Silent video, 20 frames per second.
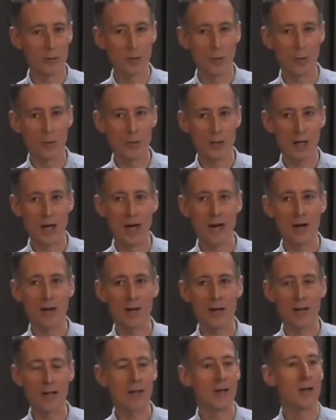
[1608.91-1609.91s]
George
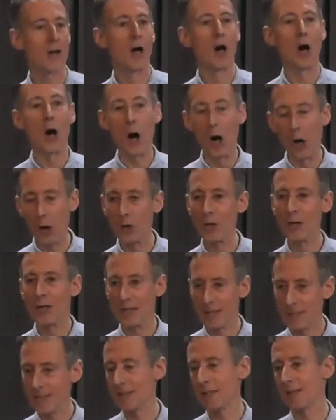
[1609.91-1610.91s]
Carey, on
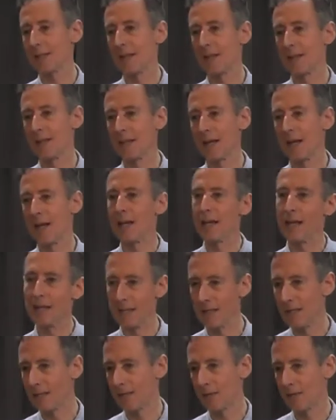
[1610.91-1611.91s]
Easter Sunday
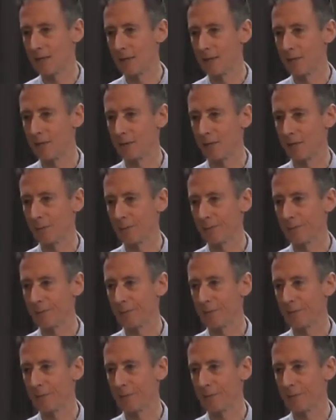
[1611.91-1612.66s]
in his cathedral.